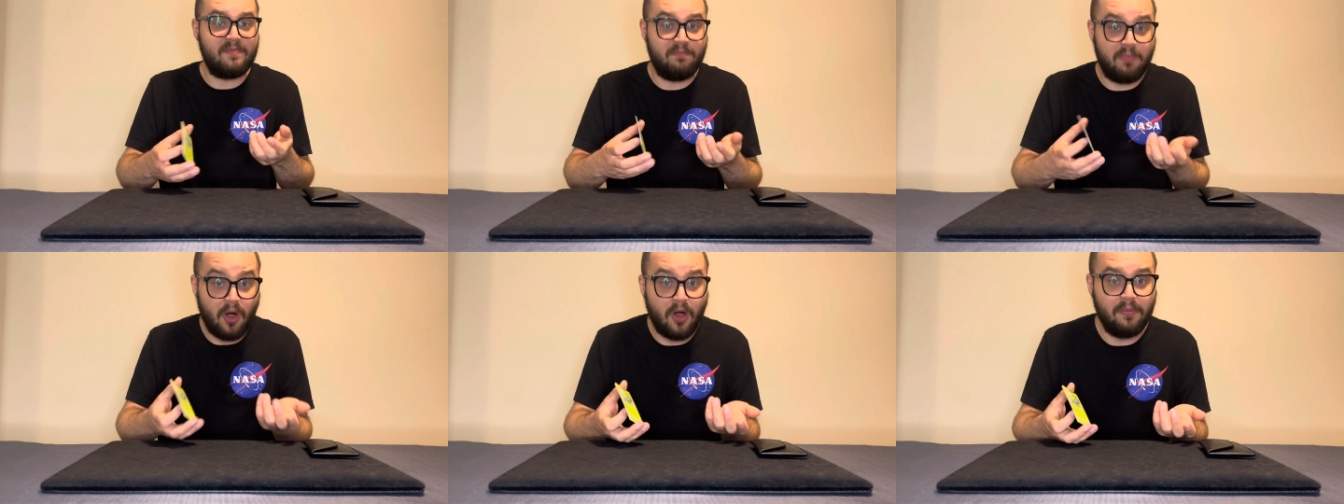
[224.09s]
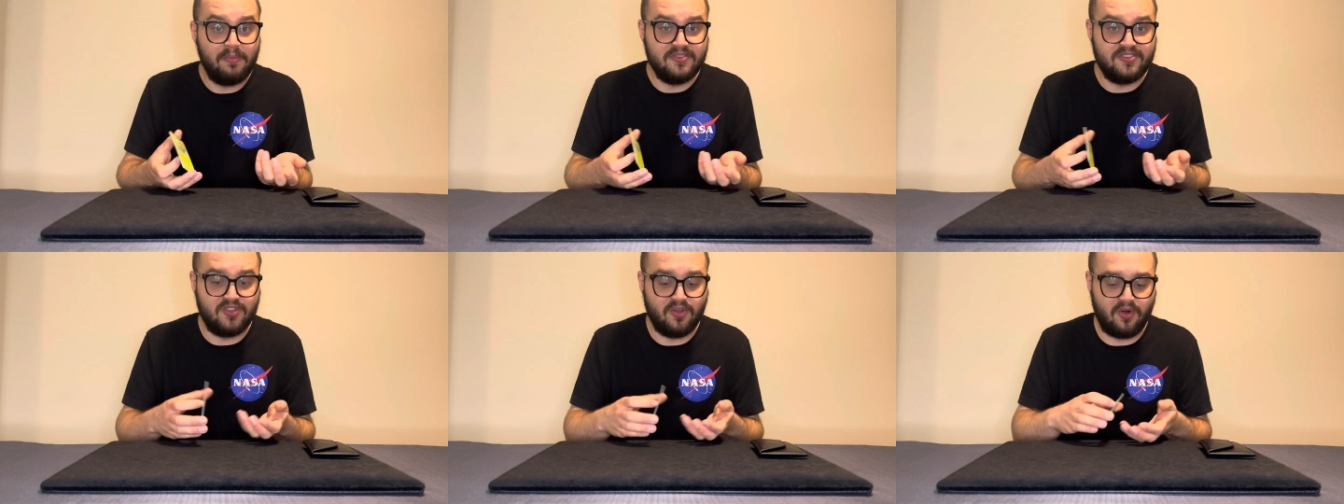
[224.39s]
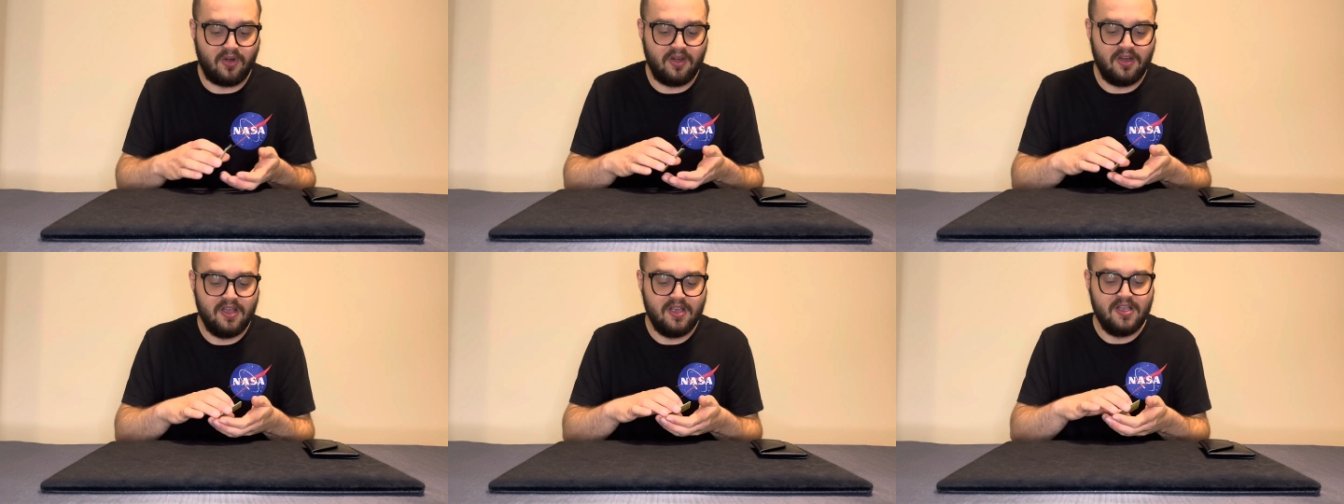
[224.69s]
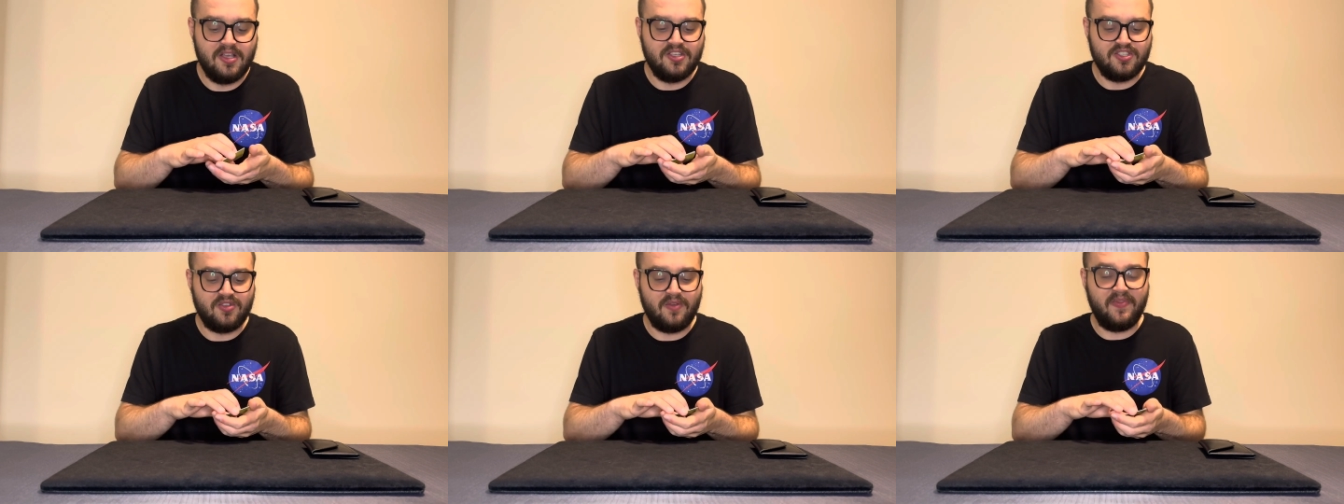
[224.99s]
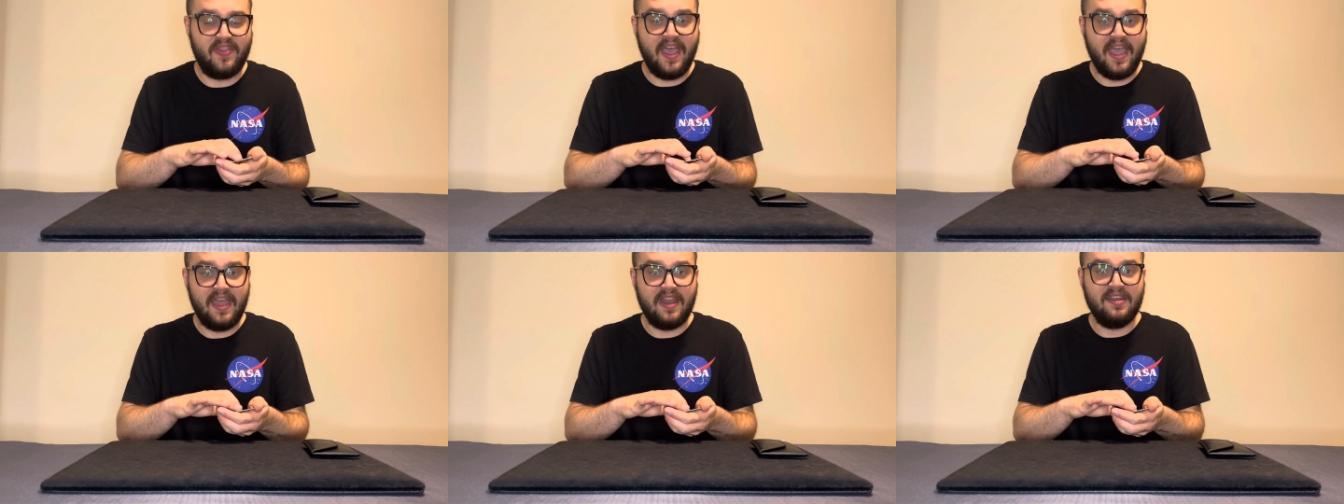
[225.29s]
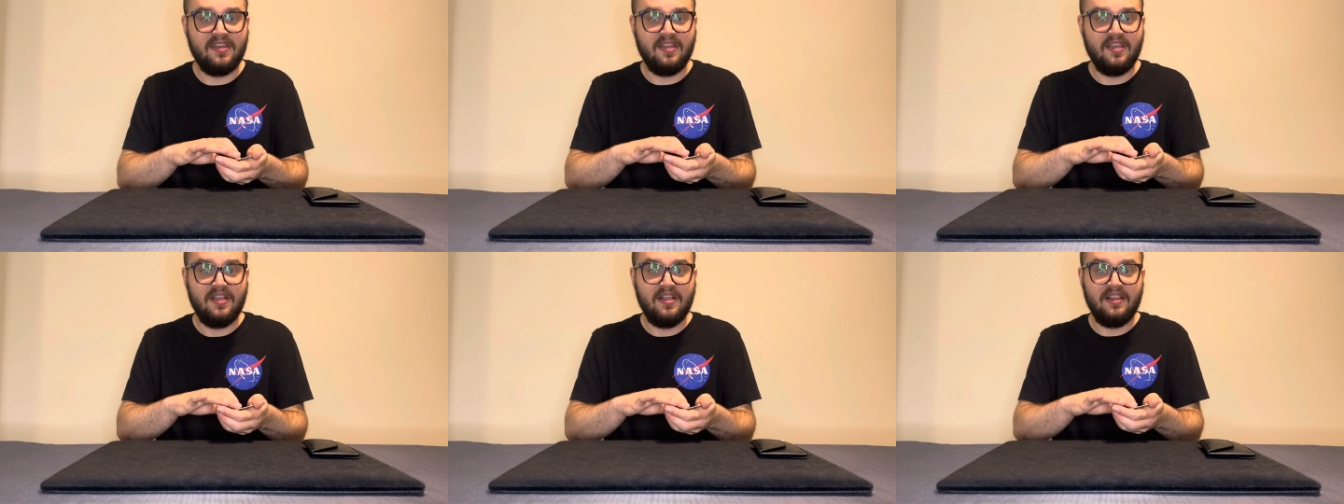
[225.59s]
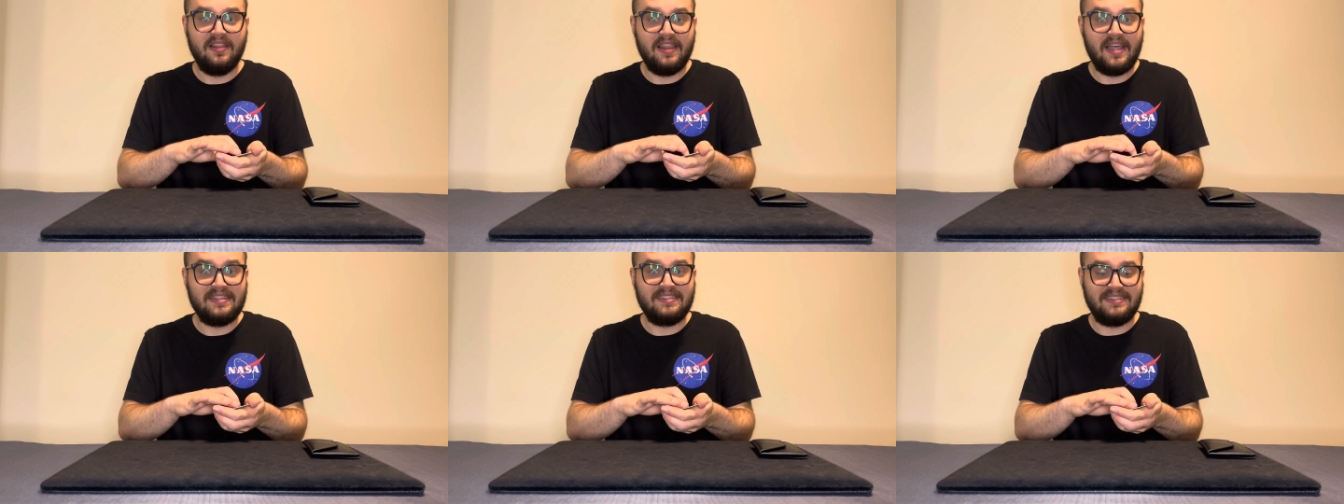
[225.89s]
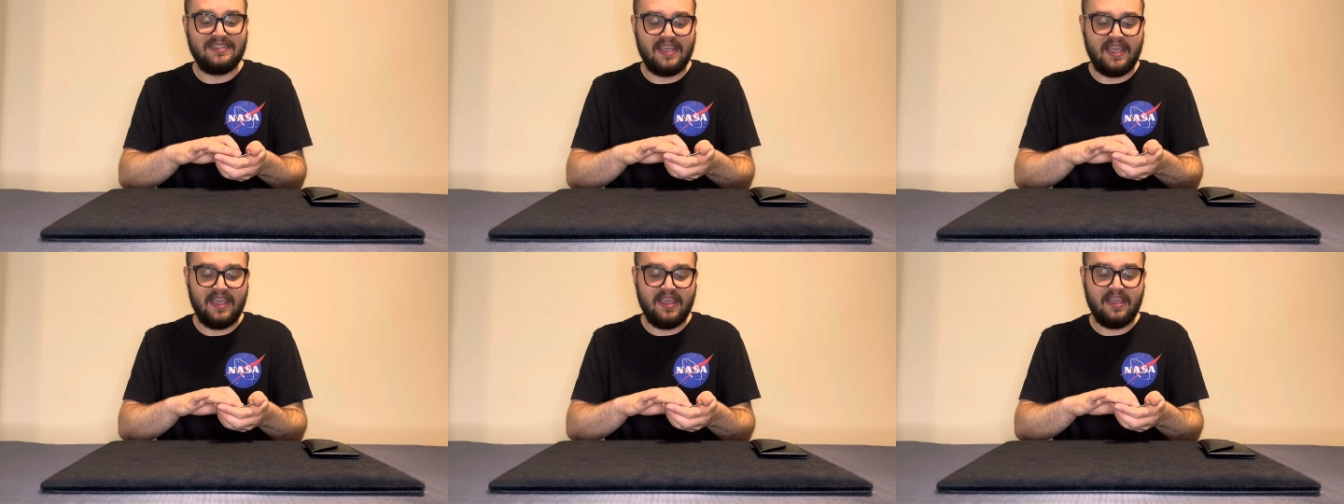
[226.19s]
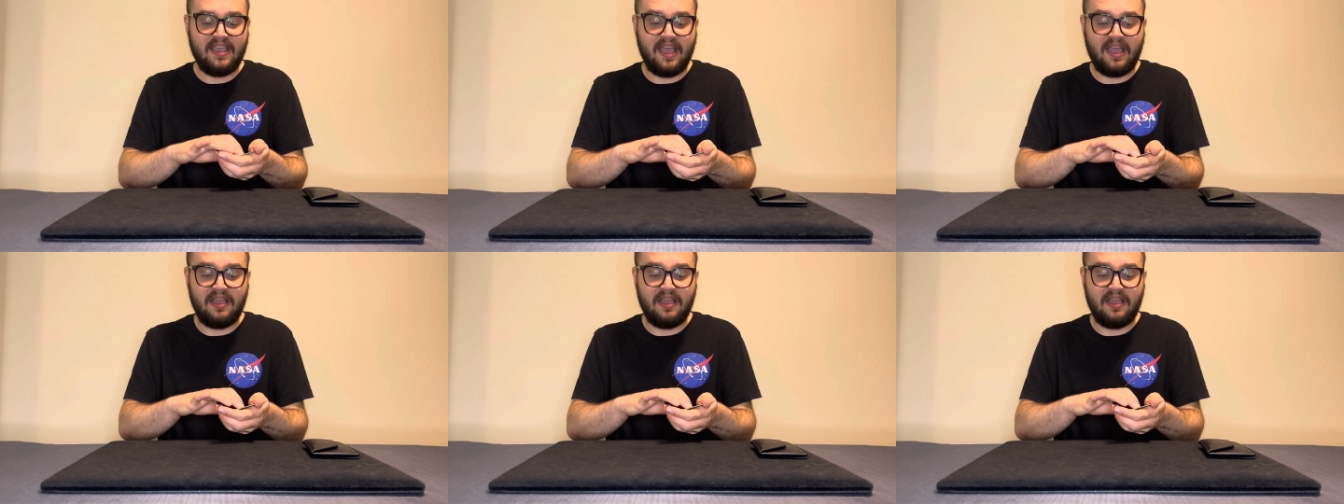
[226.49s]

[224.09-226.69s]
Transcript: Bulbasaur. So then let's say